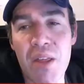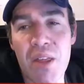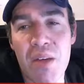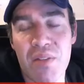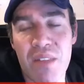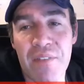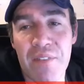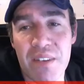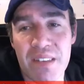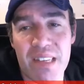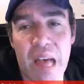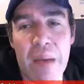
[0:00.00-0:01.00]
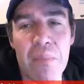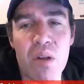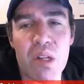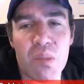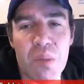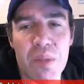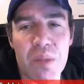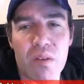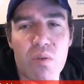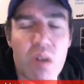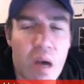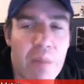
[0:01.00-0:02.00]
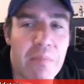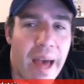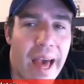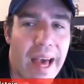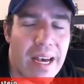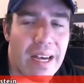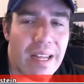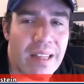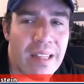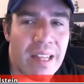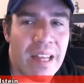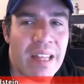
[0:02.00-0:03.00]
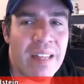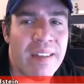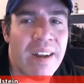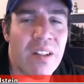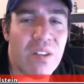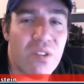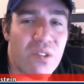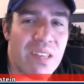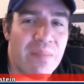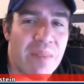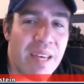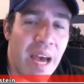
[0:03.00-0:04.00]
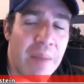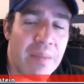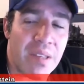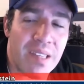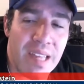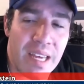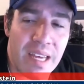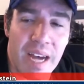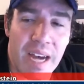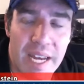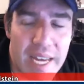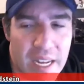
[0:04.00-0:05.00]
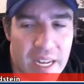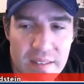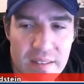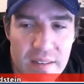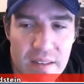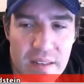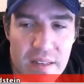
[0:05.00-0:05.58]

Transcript: thing with Netflix is I'm one of those people that will come back. If they're not losing me, I'm just taking a hiatus.